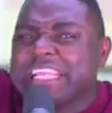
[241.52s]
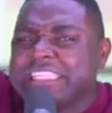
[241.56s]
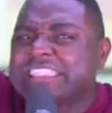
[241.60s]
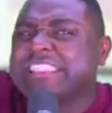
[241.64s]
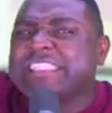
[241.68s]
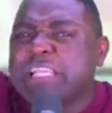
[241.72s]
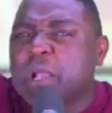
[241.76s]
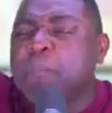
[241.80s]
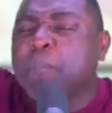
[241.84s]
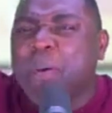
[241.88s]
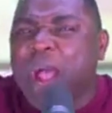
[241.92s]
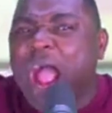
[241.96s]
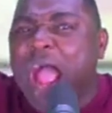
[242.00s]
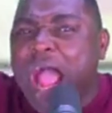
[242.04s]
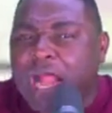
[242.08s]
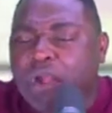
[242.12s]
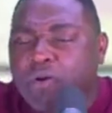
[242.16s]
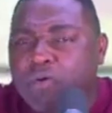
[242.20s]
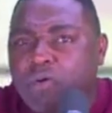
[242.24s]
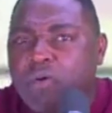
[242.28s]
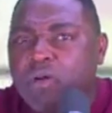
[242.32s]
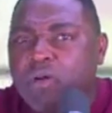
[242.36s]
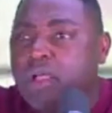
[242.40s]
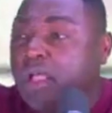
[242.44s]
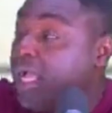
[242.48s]
Enti,
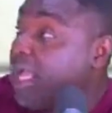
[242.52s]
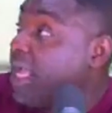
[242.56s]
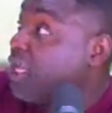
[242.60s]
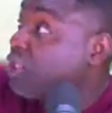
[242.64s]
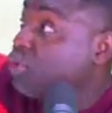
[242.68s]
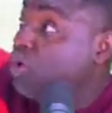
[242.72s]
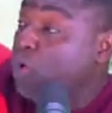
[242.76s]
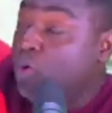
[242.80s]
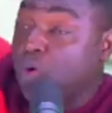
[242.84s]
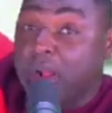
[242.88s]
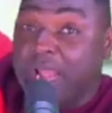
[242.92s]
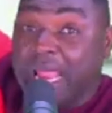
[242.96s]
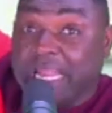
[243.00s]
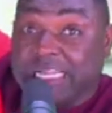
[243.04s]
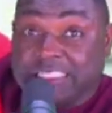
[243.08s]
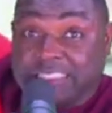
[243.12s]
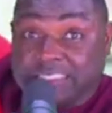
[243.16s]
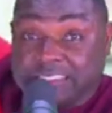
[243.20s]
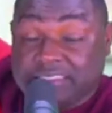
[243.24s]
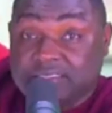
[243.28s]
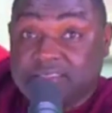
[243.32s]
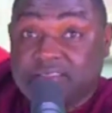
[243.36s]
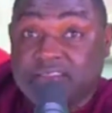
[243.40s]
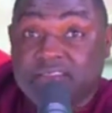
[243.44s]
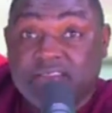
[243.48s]
see, at Ghana,
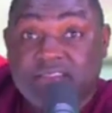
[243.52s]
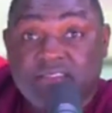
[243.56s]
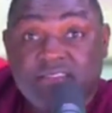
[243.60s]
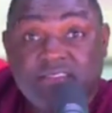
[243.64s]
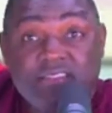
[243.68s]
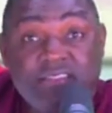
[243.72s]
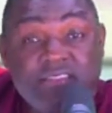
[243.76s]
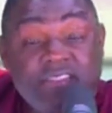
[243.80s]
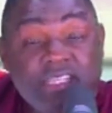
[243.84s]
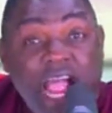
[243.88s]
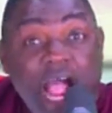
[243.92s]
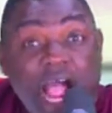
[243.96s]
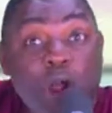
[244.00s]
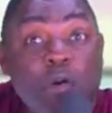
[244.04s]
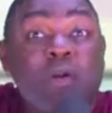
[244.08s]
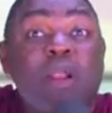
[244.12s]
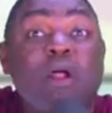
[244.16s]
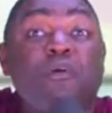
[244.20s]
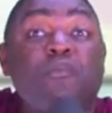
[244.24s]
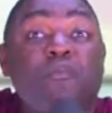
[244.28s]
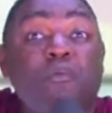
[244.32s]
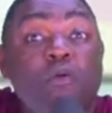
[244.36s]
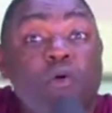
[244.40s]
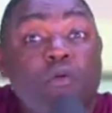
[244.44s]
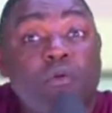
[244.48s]
Oman also made the
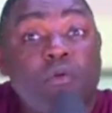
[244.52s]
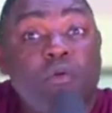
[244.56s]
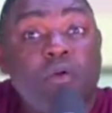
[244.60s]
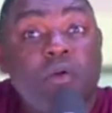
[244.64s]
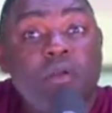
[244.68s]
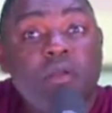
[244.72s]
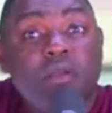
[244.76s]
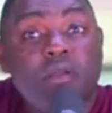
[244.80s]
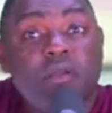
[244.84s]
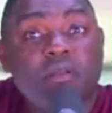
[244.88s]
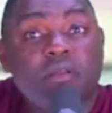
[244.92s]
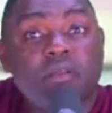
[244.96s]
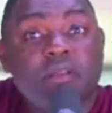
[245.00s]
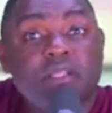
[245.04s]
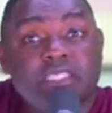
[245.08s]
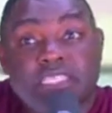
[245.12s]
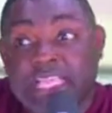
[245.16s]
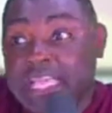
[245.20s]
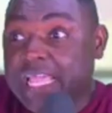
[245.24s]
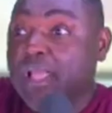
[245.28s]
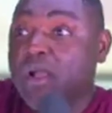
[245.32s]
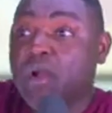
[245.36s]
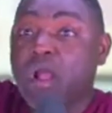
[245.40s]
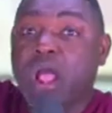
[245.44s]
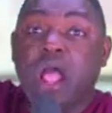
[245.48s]
Dekesia Pano,
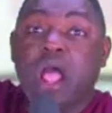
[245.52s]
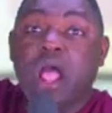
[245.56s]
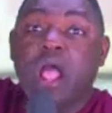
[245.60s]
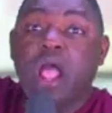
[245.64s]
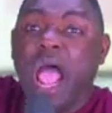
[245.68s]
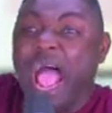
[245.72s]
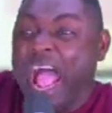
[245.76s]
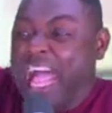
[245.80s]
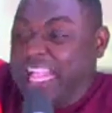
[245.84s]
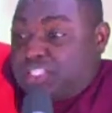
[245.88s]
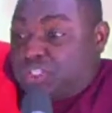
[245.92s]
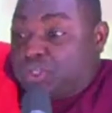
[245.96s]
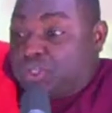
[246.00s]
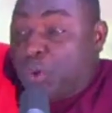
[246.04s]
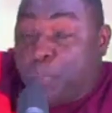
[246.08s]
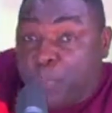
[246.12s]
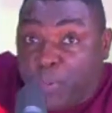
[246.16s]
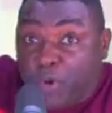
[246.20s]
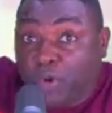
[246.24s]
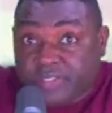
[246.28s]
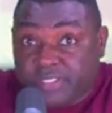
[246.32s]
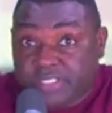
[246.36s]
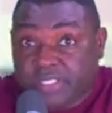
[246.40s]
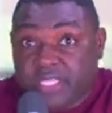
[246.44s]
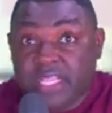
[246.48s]
Togoland.
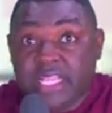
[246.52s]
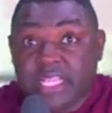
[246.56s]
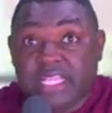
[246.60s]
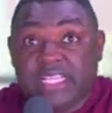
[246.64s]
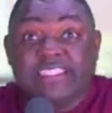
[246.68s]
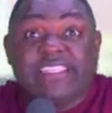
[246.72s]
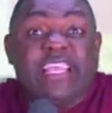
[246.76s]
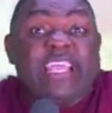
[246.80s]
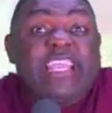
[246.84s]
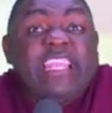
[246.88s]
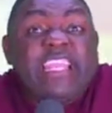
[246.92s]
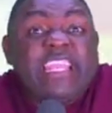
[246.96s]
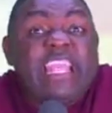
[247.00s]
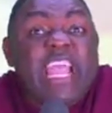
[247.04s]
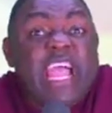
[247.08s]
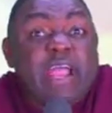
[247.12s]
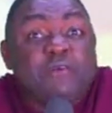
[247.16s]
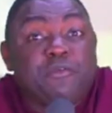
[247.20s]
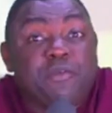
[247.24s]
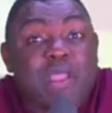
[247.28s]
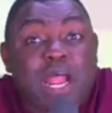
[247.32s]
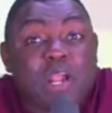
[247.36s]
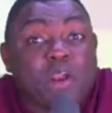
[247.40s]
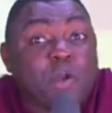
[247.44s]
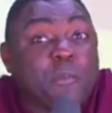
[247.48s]
I want to
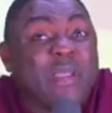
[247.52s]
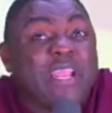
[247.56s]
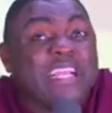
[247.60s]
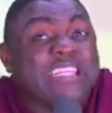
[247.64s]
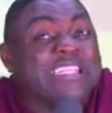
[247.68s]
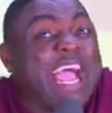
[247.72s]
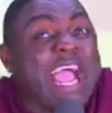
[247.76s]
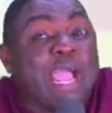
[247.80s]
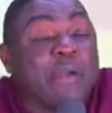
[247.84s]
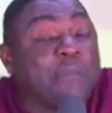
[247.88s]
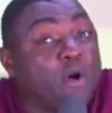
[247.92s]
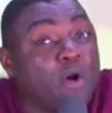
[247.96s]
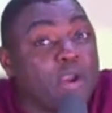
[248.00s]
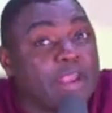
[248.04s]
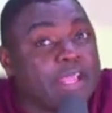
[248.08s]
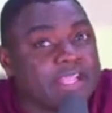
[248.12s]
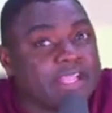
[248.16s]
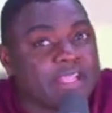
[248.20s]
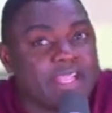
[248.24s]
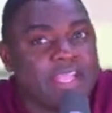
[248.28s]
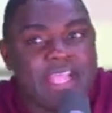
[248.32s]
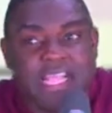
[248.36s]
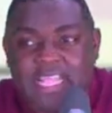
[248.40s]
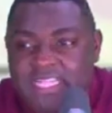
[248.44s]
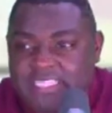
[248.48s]
follow. They
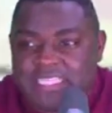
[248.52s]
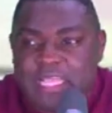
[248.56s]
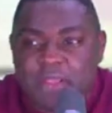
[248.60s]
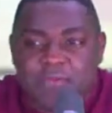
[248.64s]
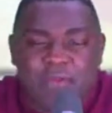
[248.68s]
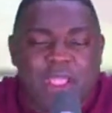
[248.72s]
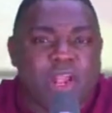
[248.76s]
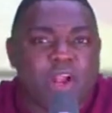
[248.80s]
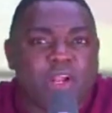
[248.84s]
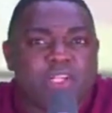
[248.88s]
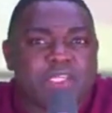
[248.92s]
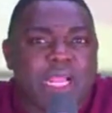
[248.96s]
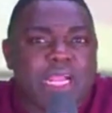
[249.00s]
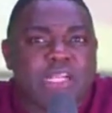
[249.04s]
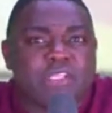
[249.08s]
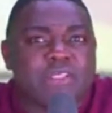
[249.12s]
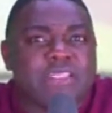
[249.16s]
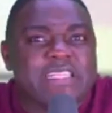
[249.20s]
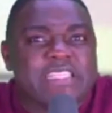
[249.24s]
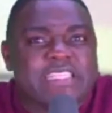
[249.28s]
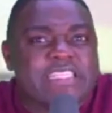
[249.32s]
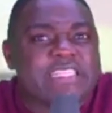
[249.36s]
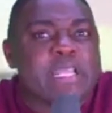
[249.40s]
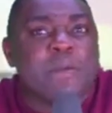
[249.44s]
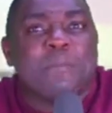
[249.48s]
are
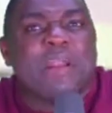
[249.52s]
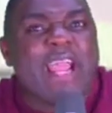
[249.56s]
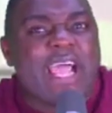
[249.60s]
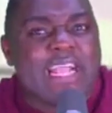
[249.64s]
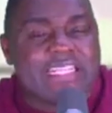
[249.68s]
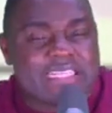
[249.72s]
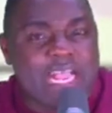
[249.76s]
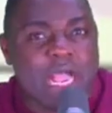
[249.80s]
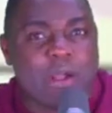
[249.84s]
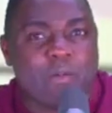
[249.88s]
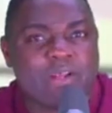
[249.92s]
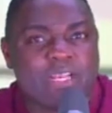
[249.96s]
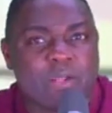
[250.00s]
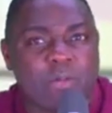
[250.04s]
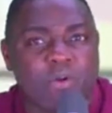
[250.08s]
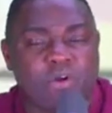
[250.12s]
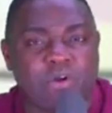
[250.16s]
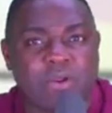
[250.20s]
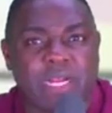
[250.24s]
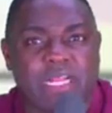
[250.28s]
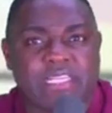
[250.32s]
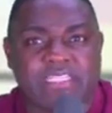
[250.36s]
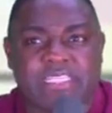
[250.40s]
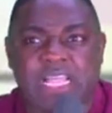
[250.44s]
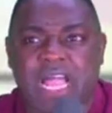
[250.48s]
supposed say, yeah, we are
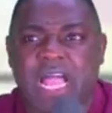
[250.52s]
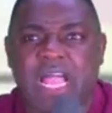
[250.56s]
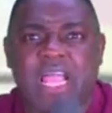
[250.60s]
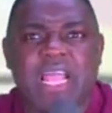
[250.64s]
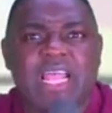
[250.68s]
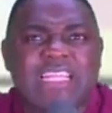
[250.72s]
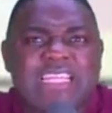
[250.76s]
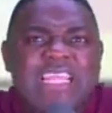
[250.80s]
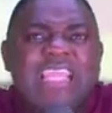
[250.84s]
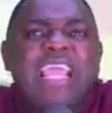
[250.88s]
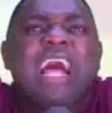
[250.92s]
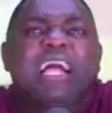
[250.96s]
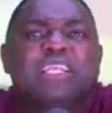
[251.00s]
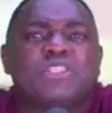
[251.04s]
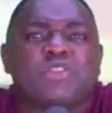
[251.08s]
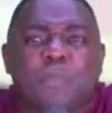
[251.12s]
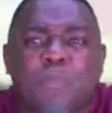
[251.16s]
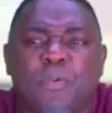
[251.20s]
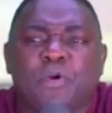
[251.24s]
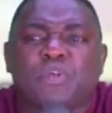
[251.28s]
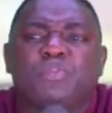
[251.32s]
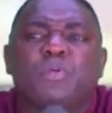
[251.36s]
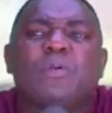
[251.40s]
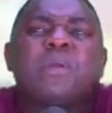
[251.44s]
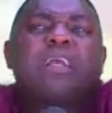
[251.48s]
not being diabolic.
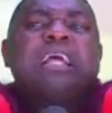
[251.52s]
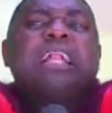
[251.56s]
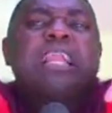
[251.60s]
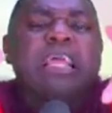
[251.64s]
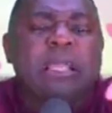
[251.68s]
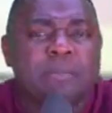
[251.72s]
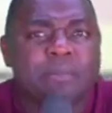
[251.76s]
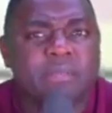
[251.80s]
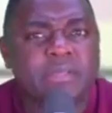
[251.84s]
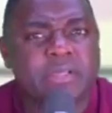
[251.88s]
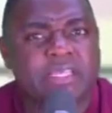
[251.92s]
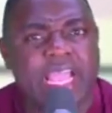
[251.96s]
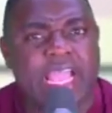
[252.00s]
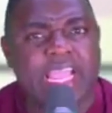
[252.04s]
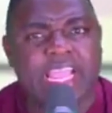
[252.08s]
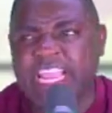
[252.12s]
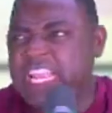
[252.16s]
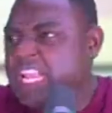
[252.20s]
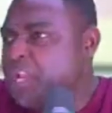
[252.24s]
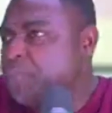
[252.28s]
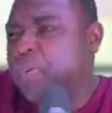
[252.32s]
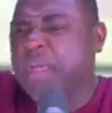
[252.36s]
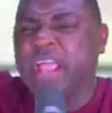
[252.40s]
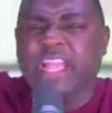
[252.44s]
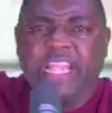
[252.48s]
Say we are not trying to
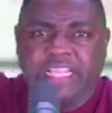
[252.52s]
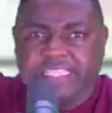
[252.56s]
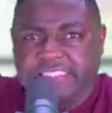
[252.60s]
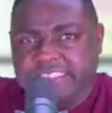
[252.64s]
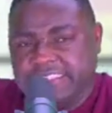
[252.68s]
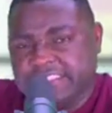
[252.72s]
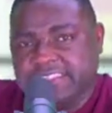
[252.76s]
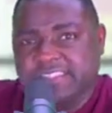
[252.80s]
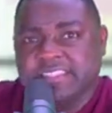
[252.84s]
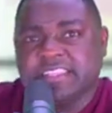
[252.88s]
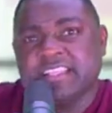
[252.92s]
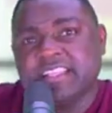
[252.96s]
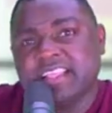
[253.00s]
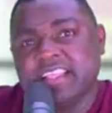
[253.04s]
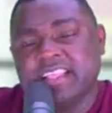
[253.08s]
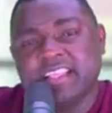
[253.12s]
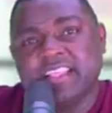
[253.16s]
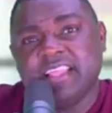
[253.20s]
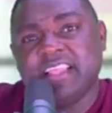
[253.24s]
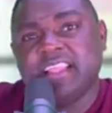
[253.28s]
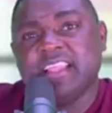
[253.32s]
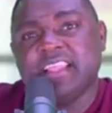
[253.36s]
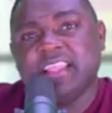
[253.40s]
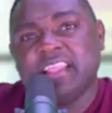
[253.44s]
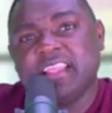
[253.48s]
destabilize our
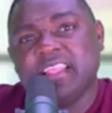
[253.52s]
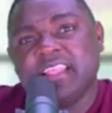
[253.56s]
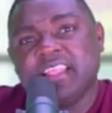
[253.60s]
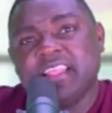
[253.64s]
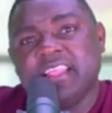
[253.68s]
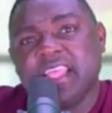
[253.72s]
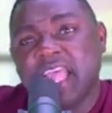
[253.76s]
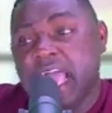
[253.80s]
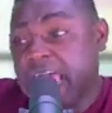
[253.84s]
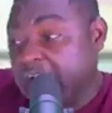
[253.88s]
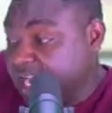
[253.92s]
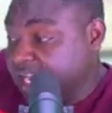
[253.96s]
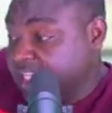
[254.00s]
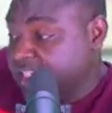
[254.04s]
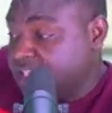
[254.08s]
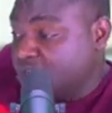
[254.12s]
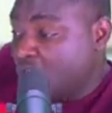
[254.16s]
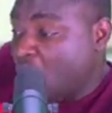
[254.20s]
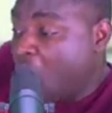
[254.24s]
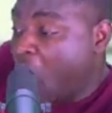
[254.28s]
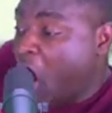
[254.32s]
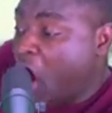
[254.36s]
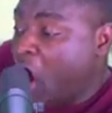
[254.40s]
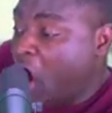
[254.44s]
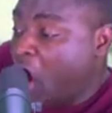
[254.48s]
democracy. They are supposed to
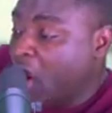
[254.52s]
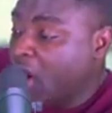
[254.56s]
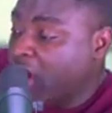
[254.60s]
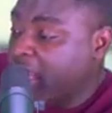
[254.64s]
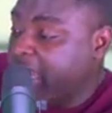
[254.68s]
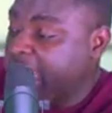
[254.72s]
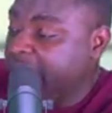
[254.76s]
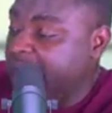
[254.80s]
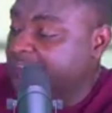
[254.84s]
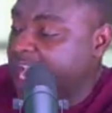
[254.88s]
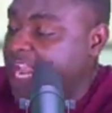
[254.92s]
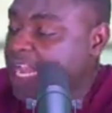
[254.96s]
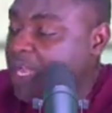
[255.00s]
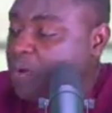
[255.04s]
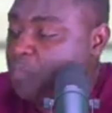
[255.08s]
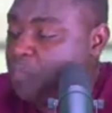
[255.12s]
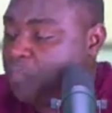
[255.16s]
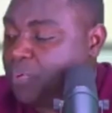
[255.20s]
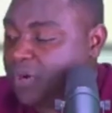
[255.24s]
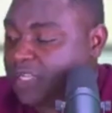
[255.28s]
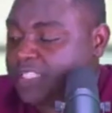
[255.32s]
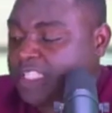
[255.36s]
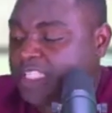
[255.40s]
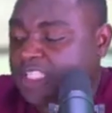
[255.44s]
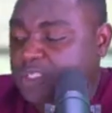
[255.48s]
claim their
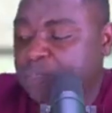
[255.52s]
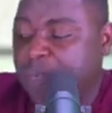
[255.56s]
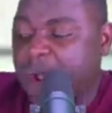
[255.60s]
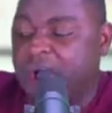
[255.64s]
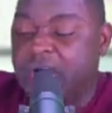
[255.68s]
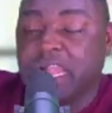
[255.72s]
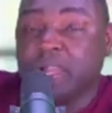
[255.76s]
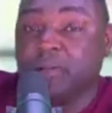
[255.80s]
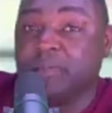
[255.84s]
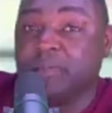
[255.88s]
independence.